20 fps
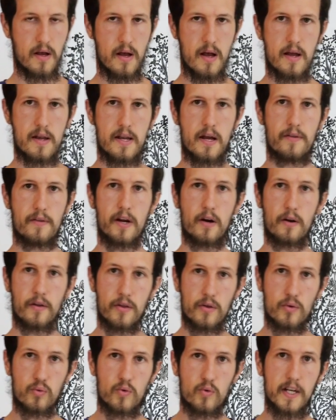Now there are
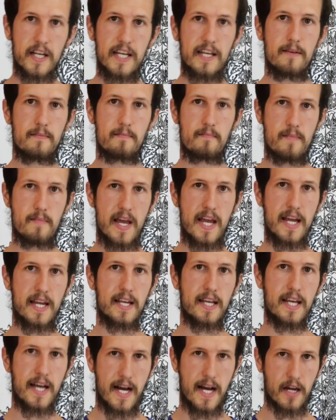3 main
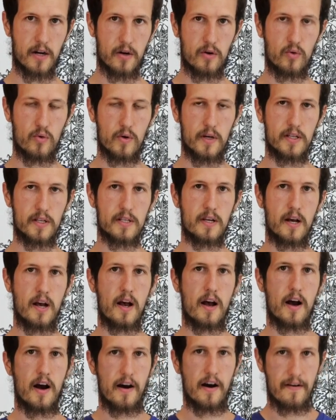categories
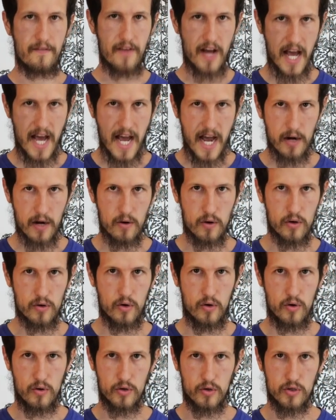of
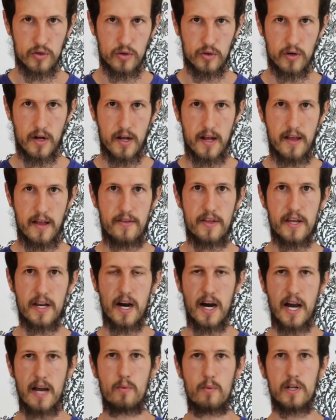agriculture that
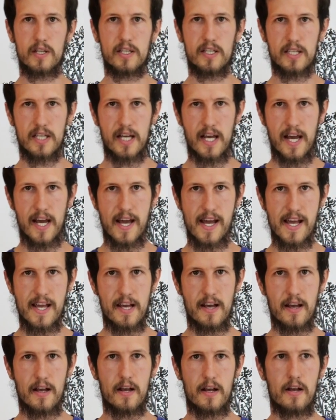I would say
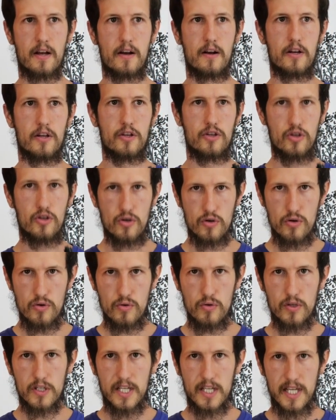use